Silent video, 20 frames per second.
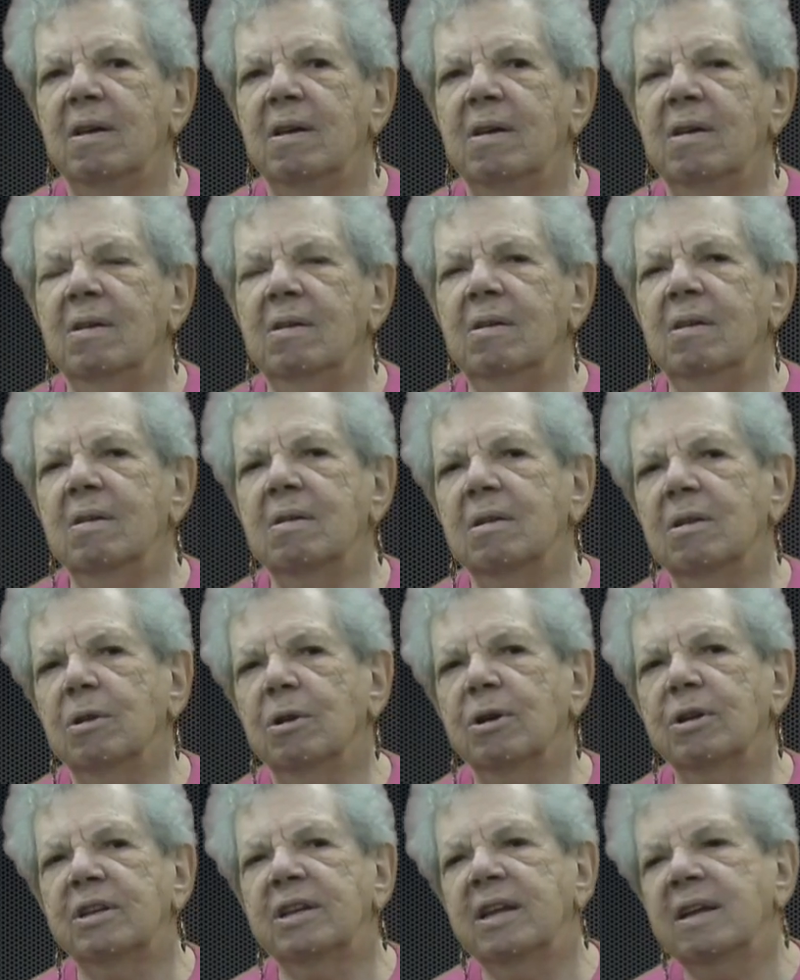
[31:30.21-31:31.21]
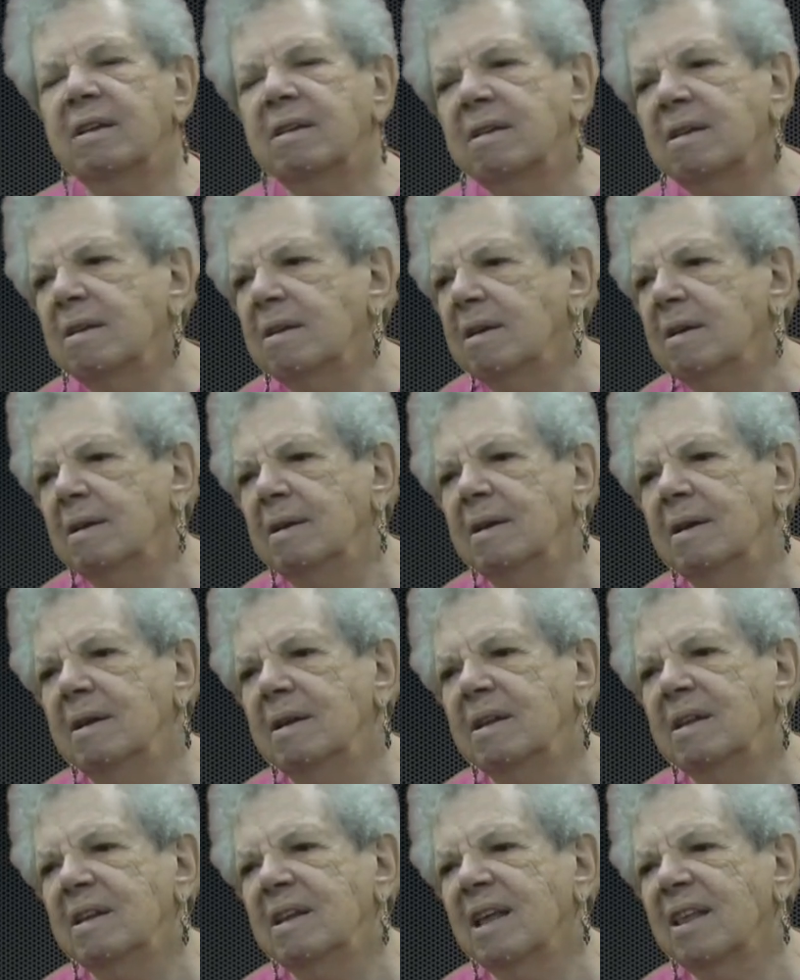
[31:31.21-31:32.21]
Oh, looked in,
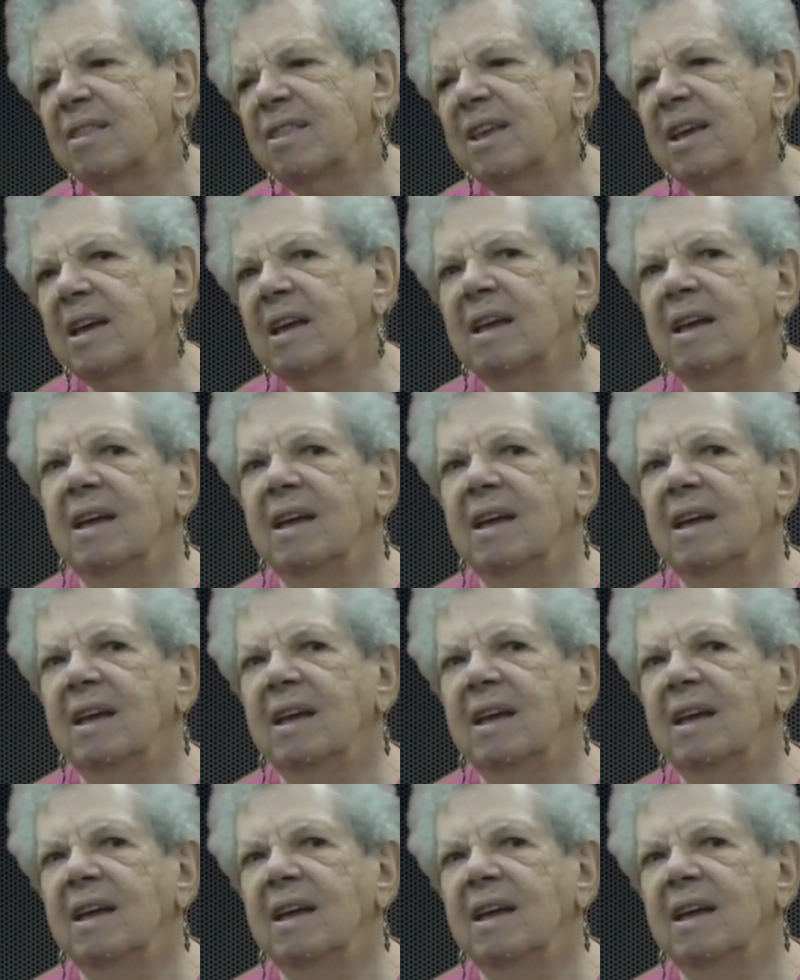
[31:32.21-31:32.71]
nothing.